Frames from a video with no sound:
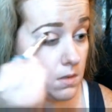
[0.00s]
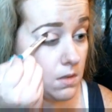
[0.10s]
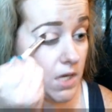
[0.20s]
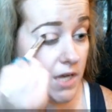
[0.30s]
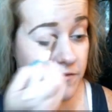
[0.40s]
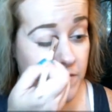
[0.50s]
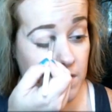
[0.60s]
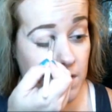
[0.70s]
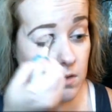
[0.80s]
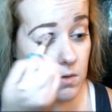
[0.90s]
I found
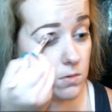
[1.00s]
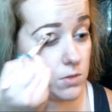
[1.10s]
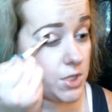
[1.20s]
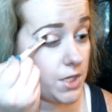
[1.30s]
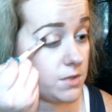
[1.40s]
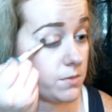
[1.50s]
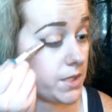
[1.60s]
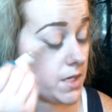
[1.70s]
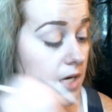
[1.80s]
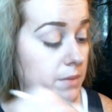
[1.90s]
that gold shades
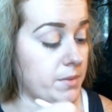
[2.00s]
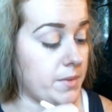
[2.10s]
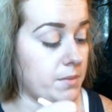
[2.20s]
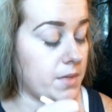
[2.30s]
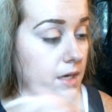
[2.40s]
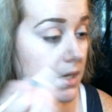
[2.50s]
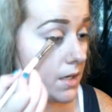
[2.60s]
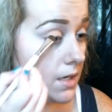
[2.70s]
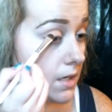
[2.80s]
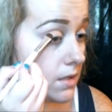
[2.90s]
really complement my eye
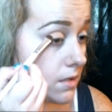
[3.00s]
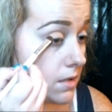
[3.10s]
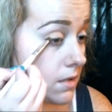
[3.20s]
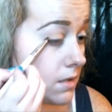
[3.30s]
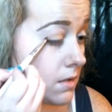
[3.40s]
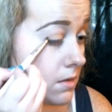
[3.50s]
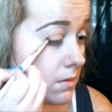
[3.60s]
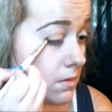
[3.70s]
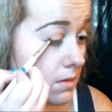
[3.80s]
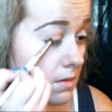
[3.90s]
color,
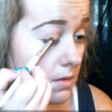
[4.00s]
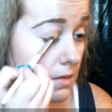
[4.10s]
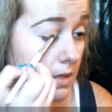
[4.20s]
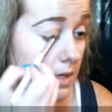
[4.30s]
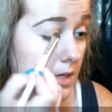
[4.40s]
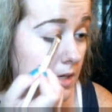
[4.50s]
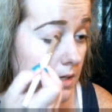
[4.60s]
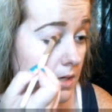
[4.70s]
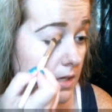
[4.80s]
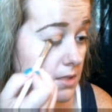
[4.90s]

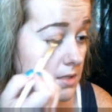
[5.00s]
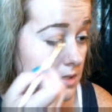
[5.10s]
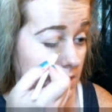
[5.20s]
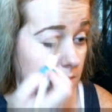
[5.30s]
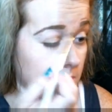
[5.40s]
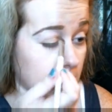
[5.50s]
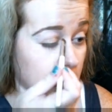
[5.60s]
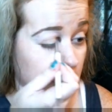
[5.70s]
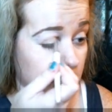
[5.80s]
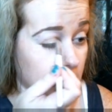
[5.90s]
and I just like the way
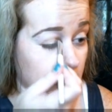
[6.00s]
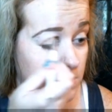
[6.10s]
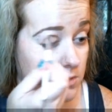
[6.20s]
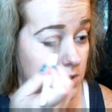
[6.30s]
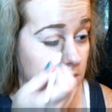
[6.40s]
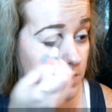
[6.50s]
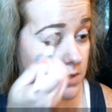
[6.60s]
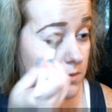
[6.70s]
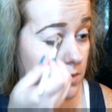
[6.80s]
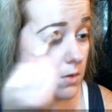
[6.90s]
I usually reach
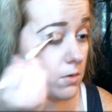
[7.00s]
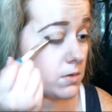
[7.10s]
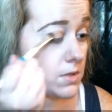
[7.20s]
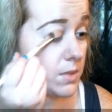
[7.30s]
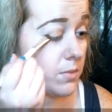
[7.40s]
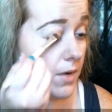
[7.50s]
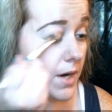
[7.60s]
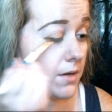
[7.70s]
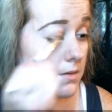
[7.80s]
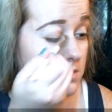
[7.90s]
for golds and
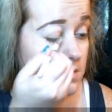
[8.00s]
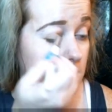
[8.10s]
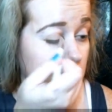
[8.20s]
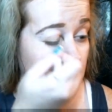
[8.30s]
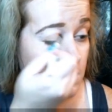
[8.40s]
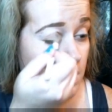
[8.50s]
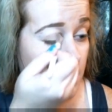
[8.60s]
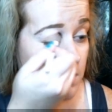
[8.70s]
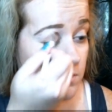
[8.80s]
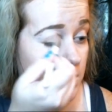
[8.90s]
browns
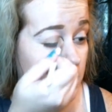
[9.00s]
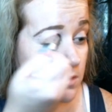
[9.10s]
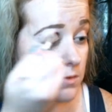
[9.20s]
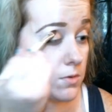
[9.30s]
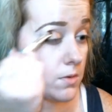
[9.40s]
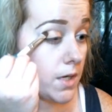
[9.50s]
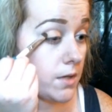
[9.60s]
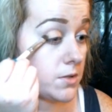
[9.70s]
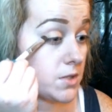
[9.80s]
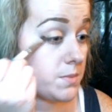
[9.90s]
and really neutral
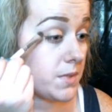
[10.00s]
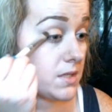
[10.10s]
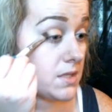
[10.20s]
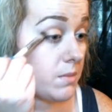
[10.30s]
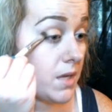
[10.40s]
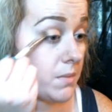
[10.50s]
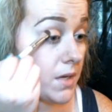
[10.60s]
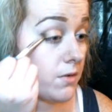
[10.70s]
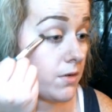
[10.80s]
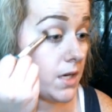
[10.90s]
colors just because they make my
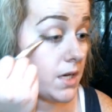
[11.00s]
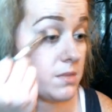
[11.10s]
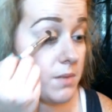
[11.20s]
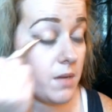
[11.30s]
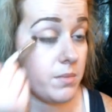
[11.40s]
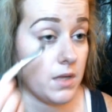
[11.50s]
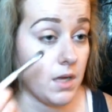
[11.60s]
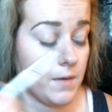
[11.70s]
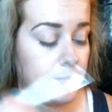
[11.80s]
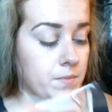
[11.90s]
green eyes pop a lot.